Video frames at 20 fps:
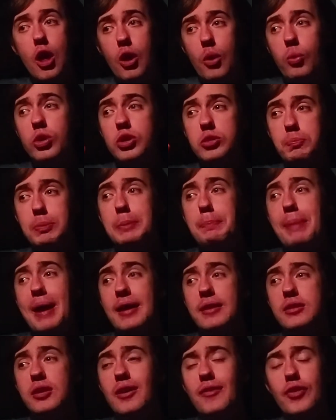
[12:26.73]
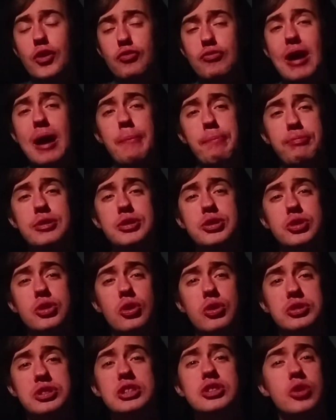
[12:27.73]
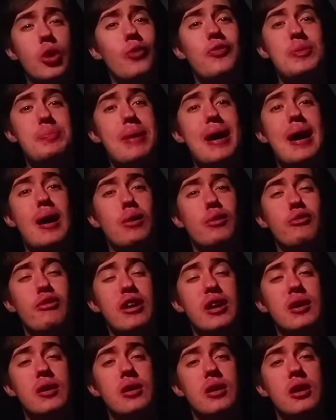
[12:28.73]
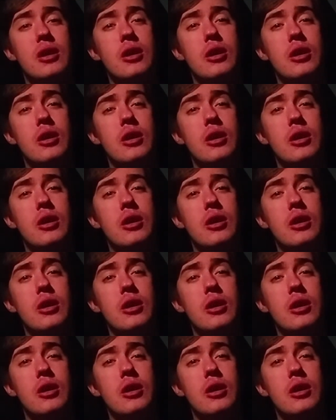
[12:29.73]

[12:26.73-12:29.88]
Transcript: would be better. The cranberry sauce is overpowering.